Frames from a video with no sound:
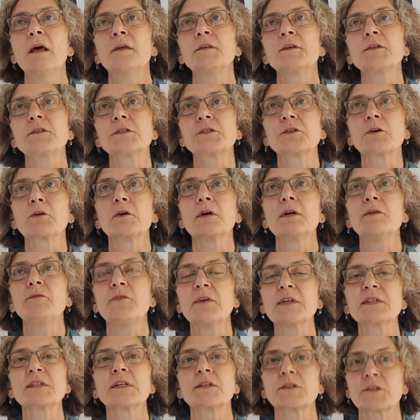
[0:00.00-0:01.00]
The story
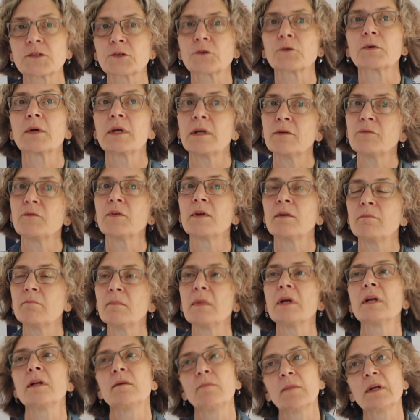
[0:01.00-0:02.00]
visits grief in
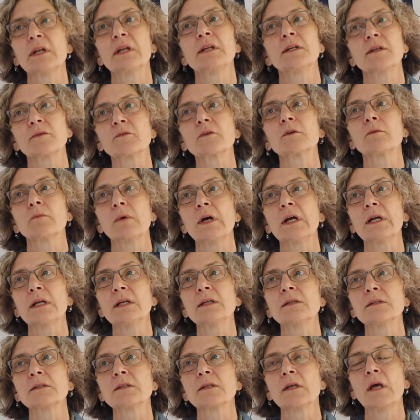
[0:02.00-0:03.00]
many, many different
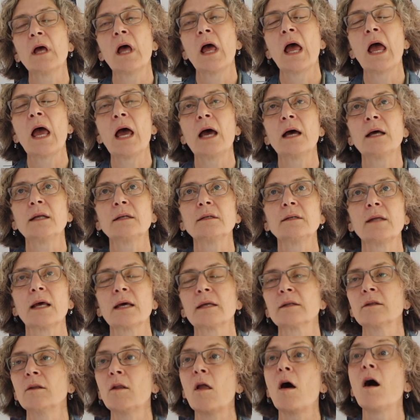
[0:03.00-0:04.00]
ways, yeah.
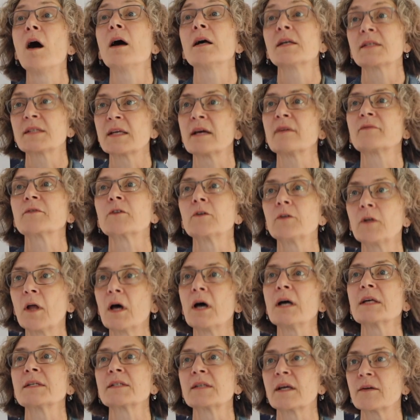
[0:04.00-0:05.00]
and loss after
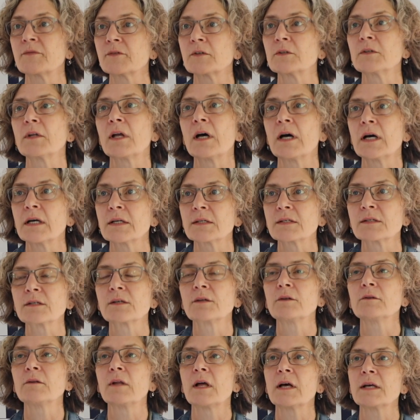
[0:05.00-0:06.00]
loss after loss.
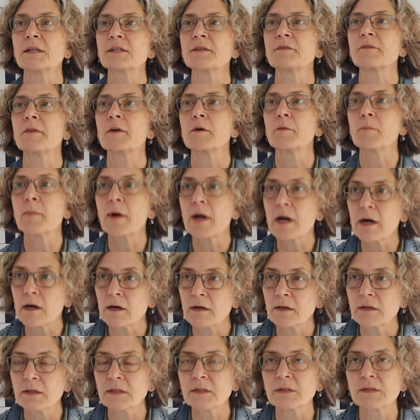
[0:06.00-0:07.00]
Loss of their
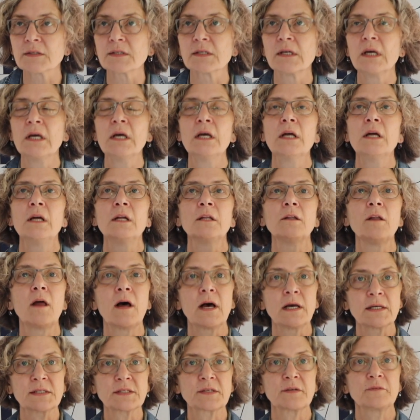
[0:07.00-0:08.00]
parents,
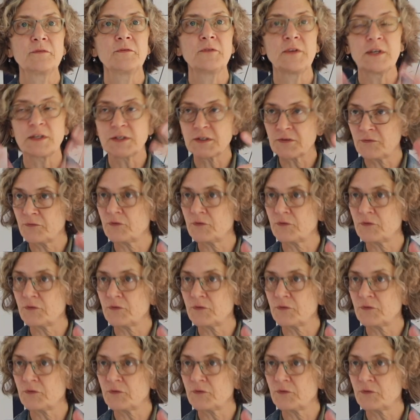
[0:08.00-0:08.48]
loss of this